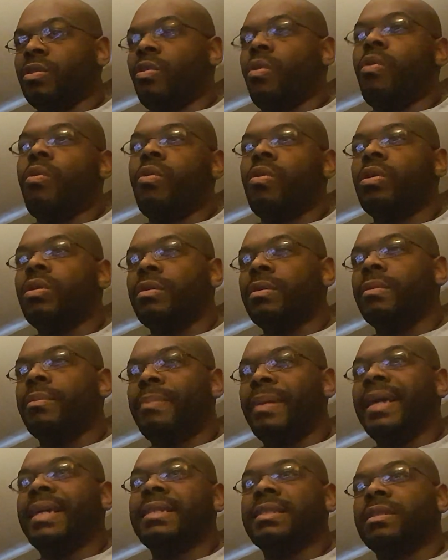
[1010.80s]
core
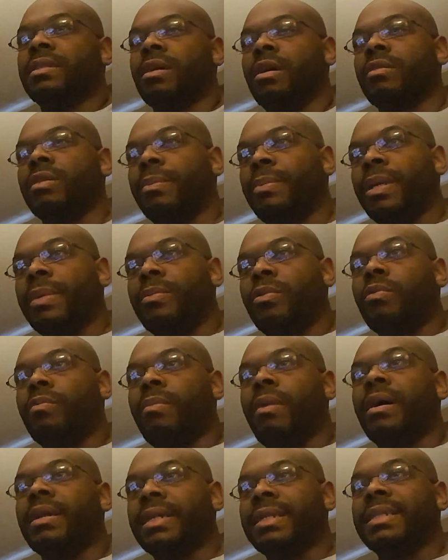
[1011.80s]
base of the people who
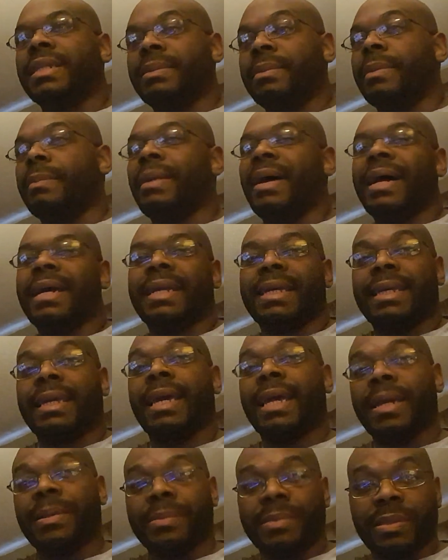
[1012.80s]
bought that. They've been buying a
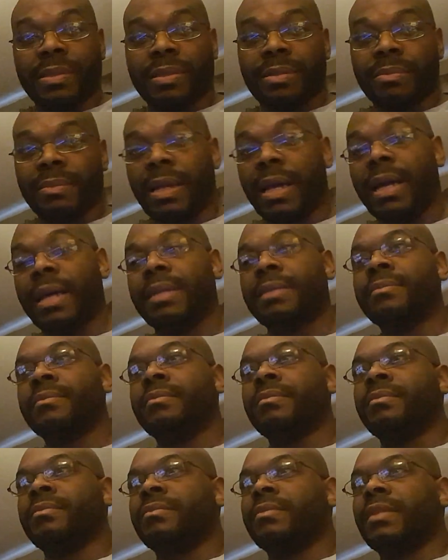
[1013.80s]
game system, not
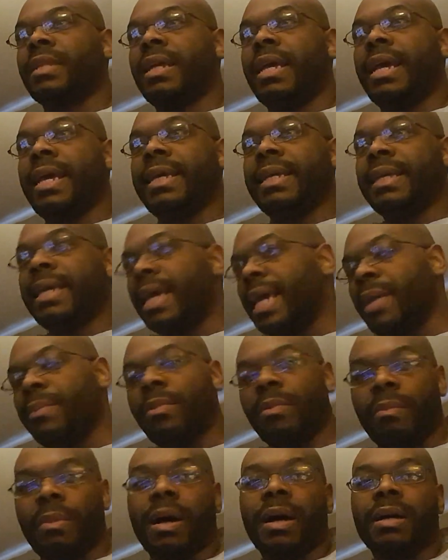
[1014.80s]
a
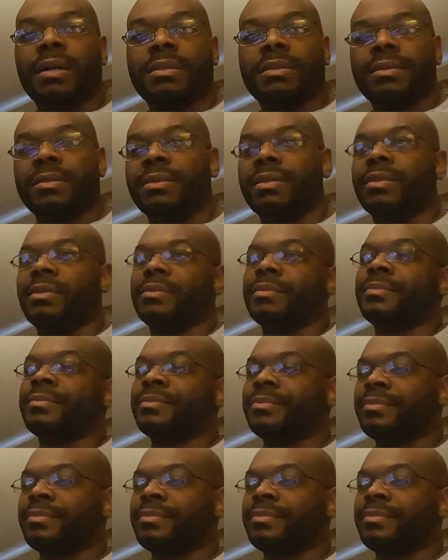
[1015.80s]
cable box, you know.